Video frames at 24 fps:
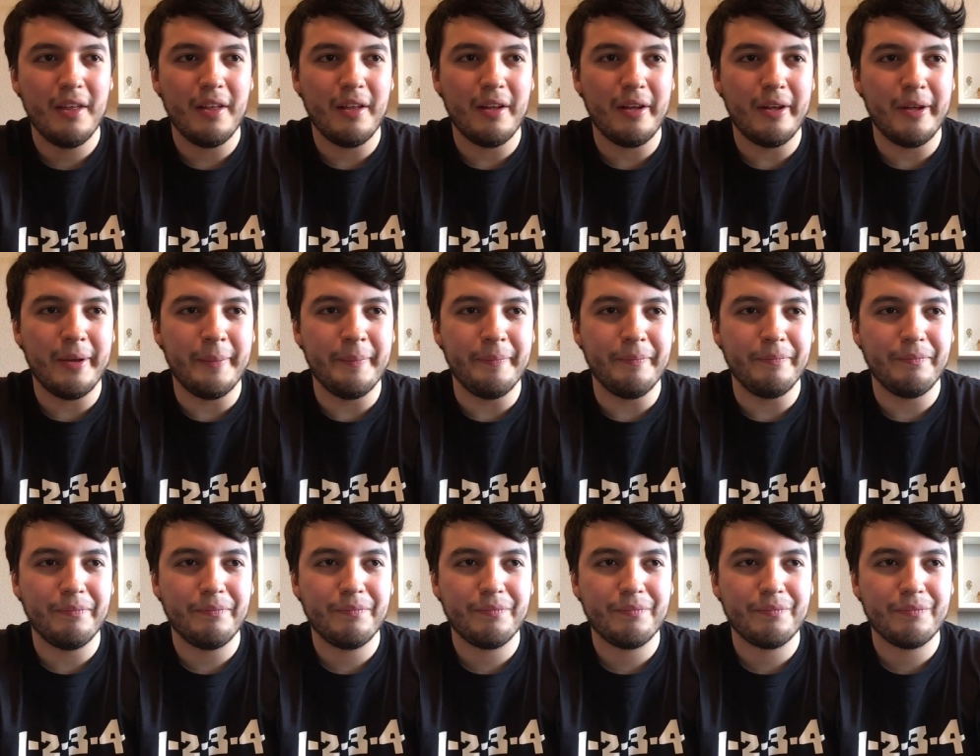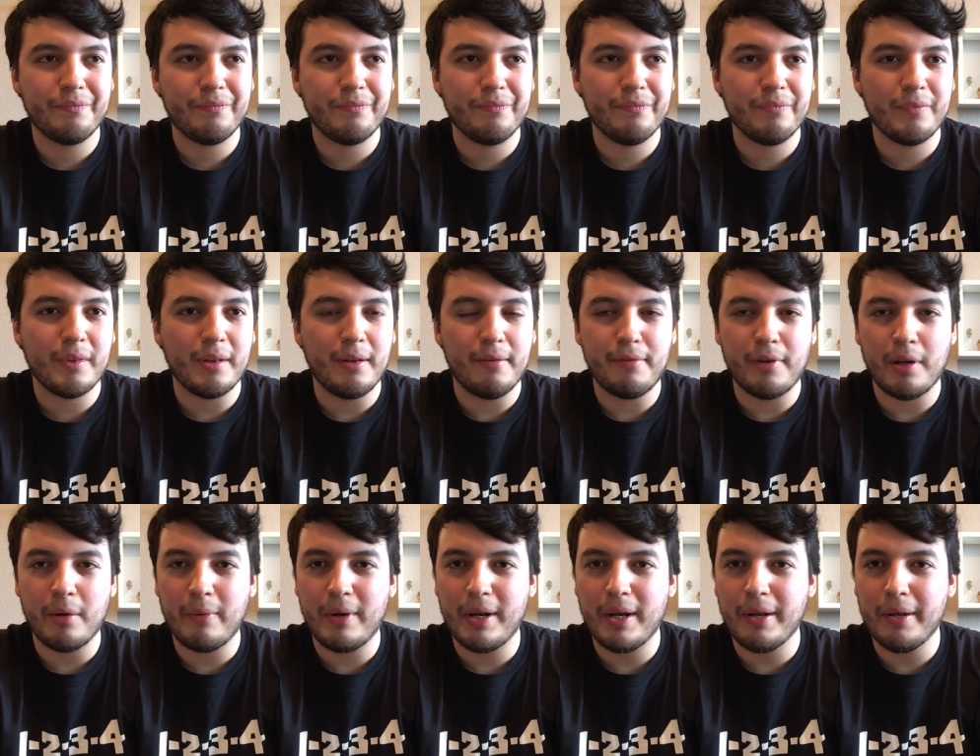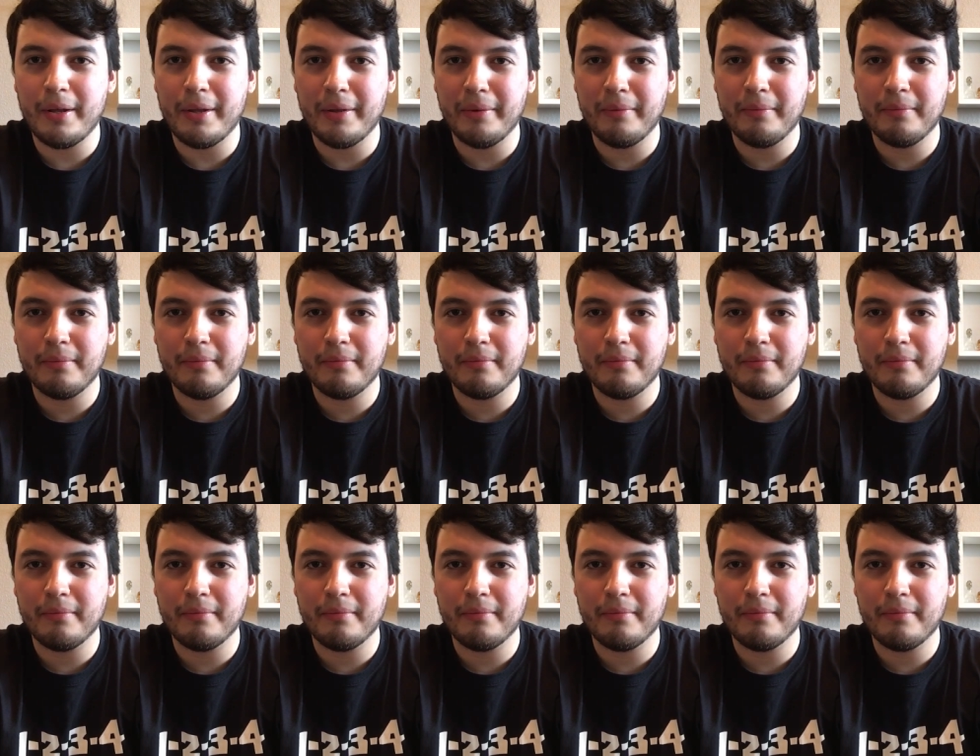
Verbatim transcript: Um, fun way to